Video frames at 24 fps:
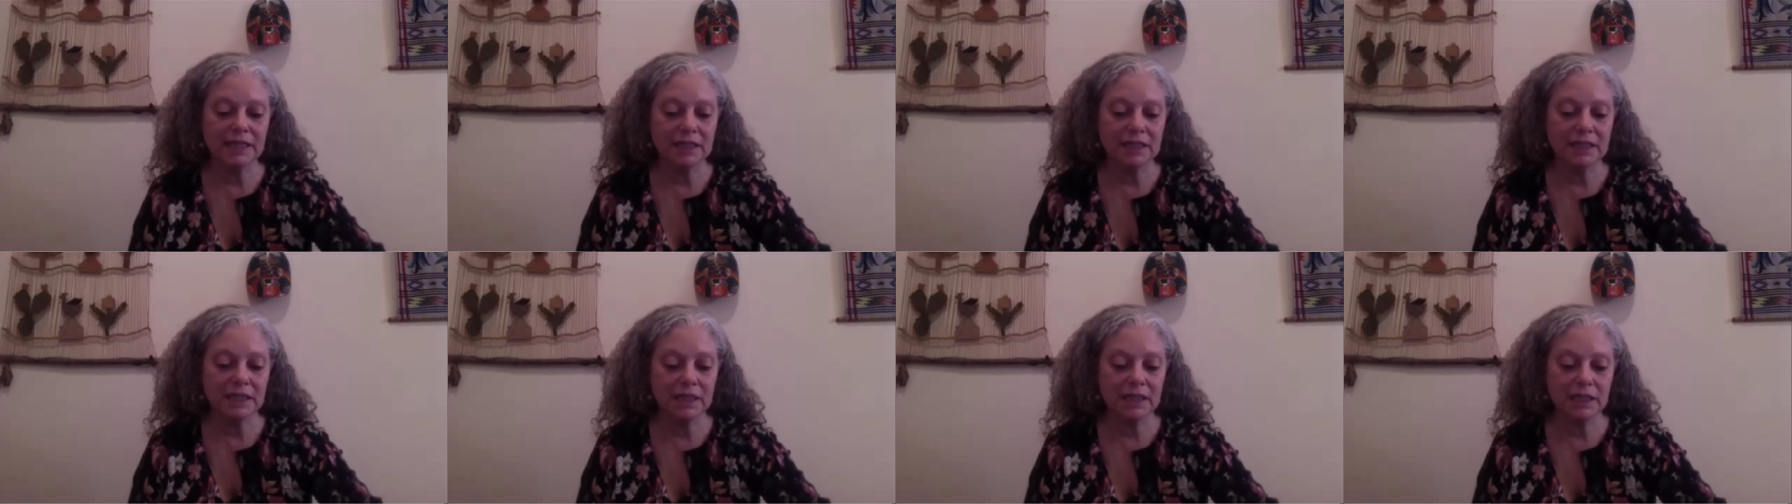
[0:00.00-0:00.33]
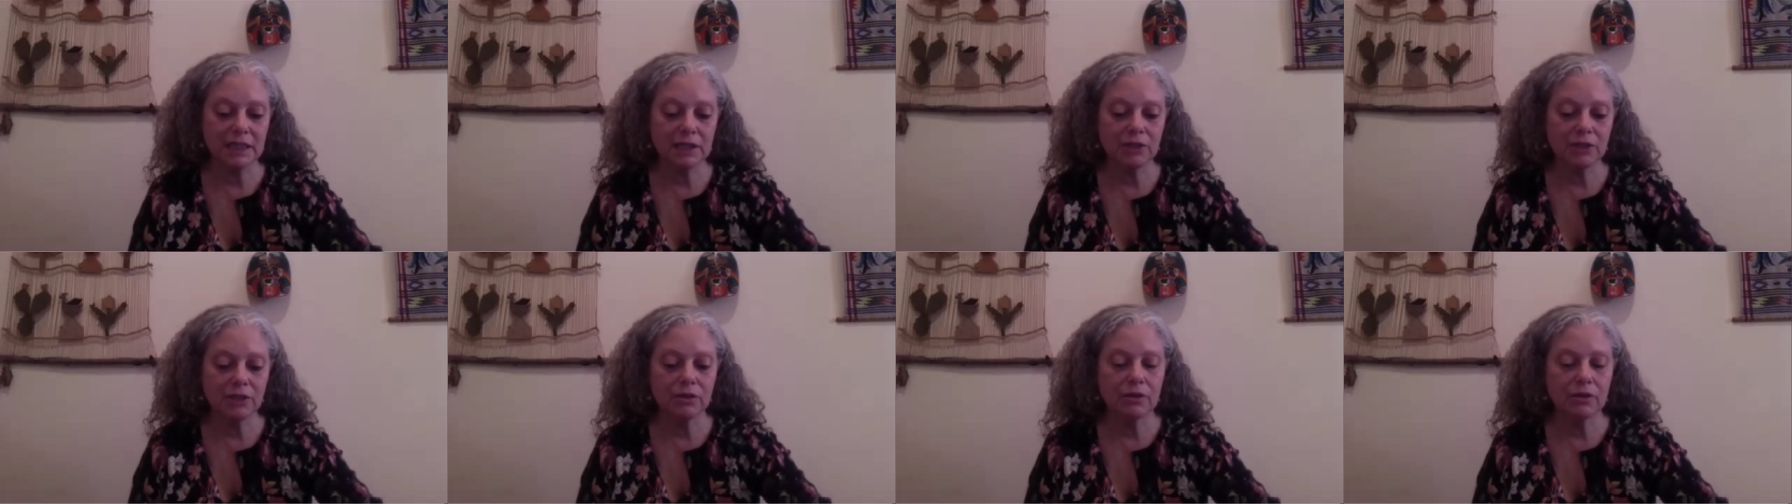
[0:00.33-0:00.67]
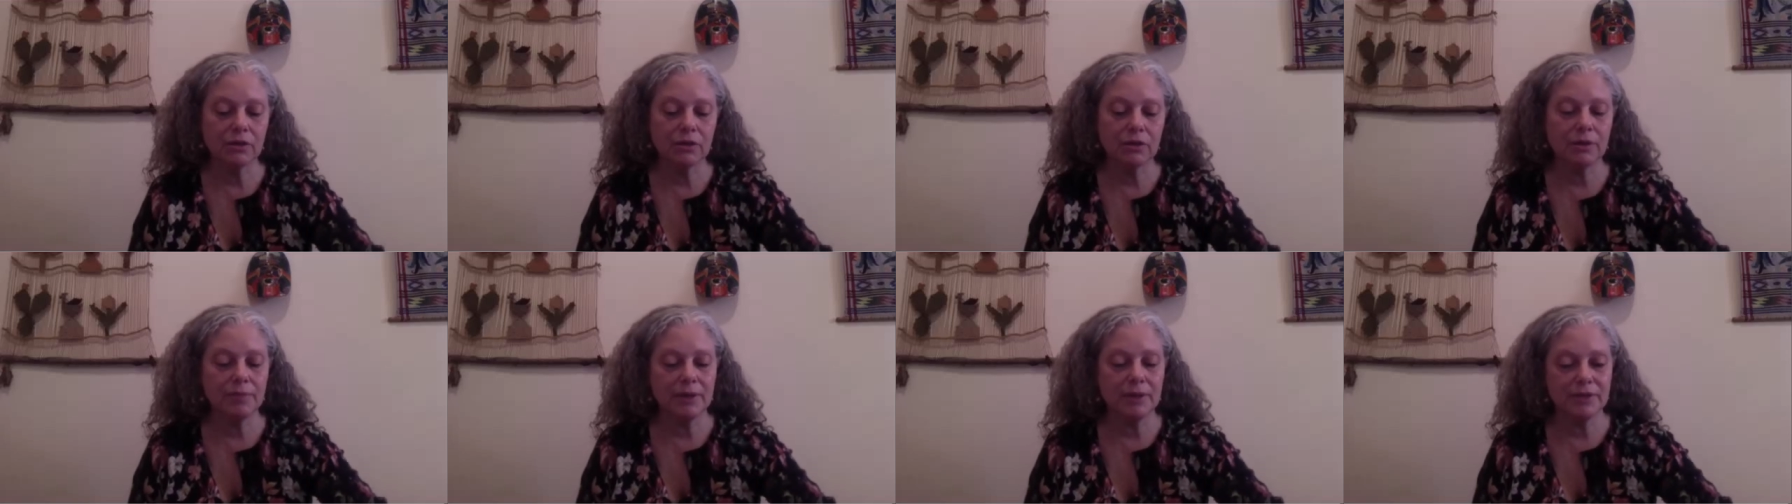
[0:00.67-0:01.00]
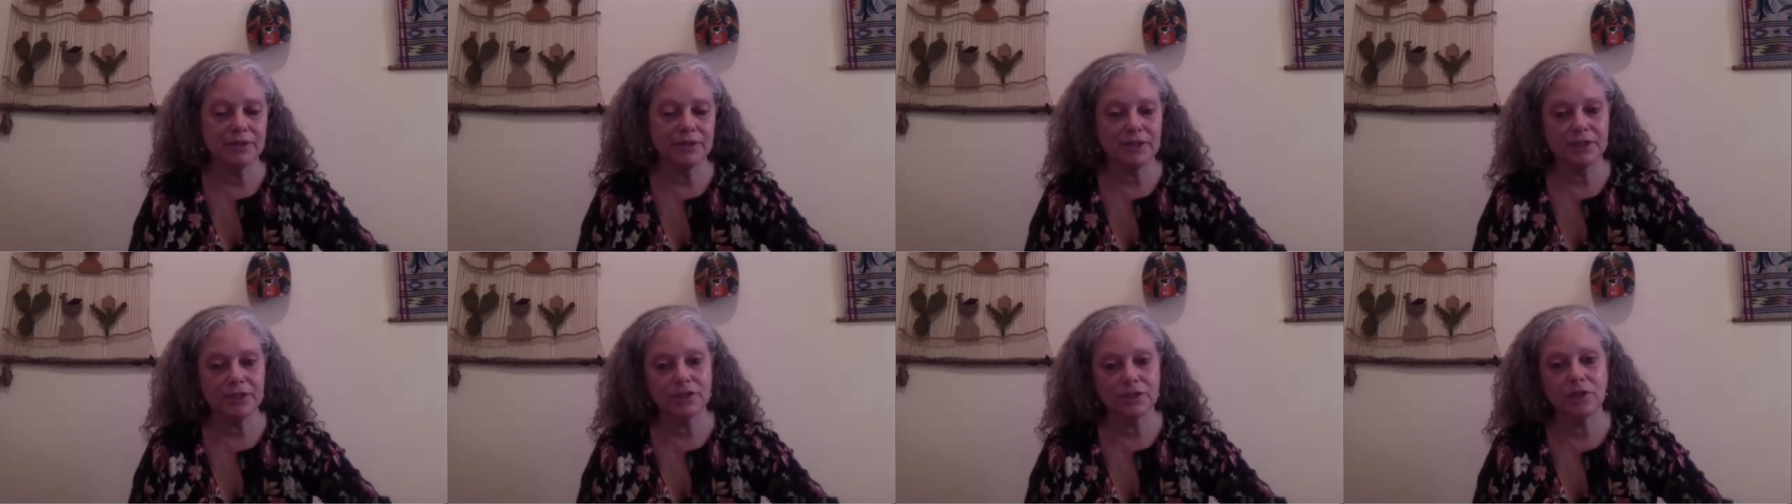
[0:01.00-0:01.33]
and Hitler and Mao
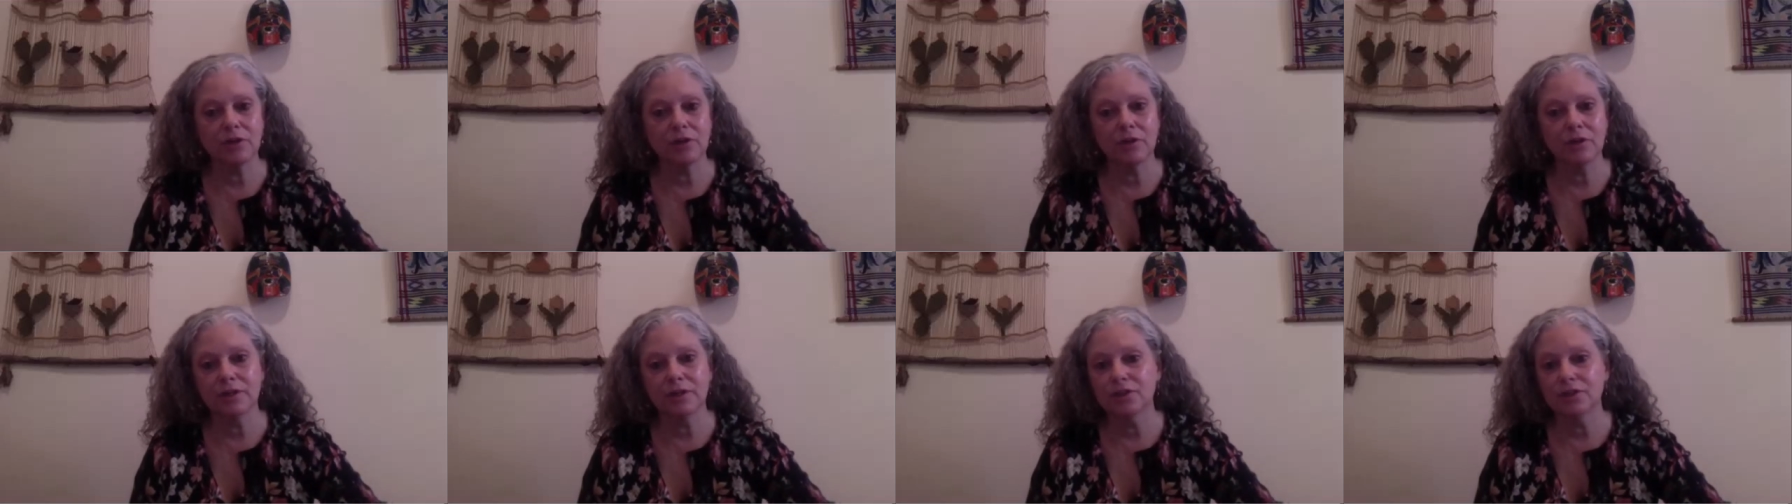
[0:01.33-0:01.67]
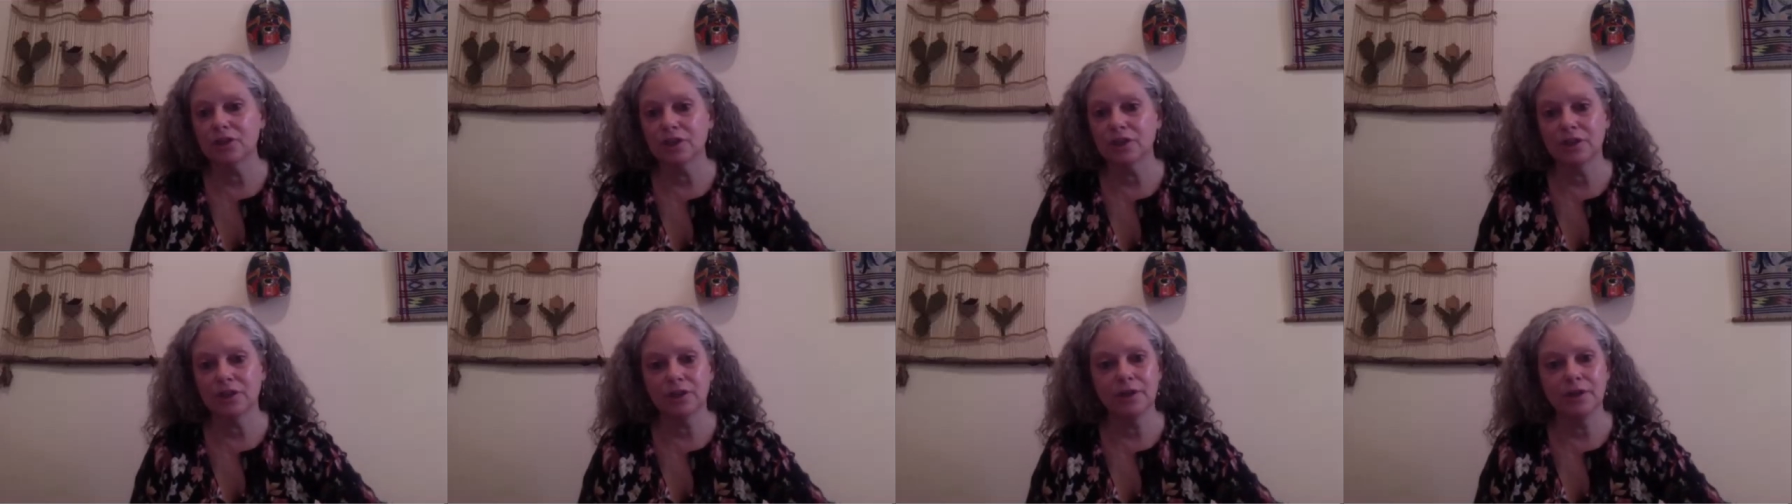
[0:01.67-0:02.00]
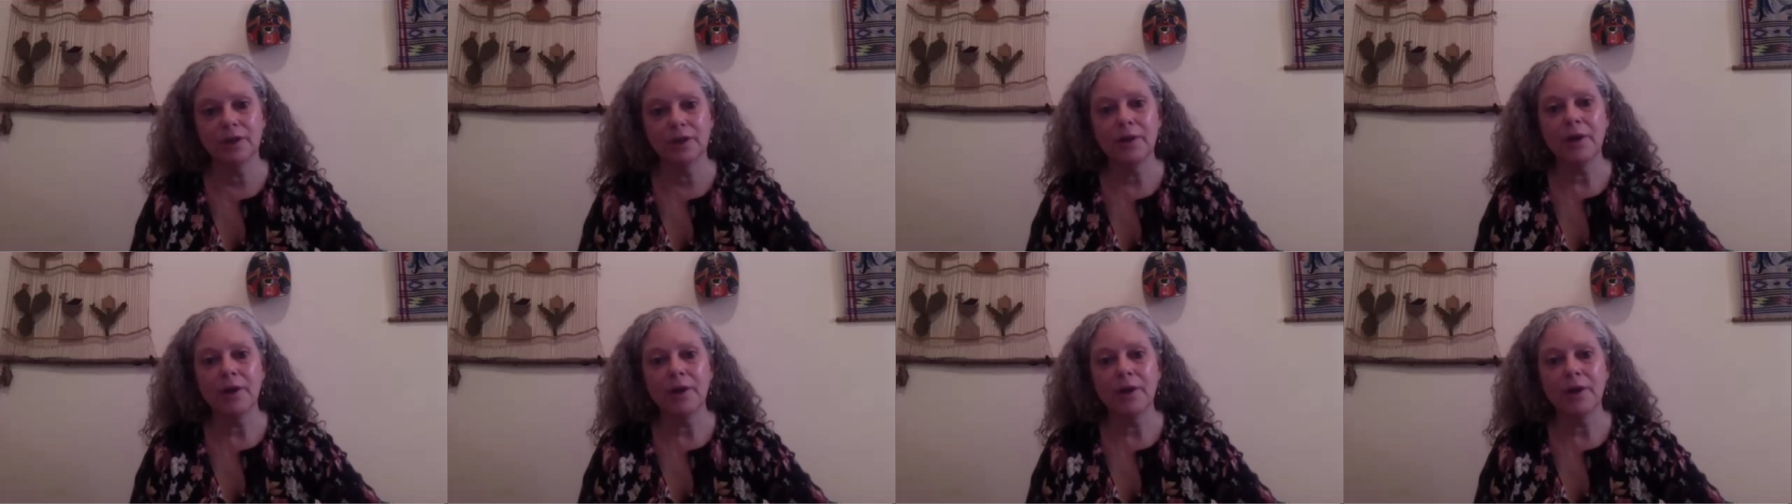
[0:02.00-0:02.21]
Zedong, and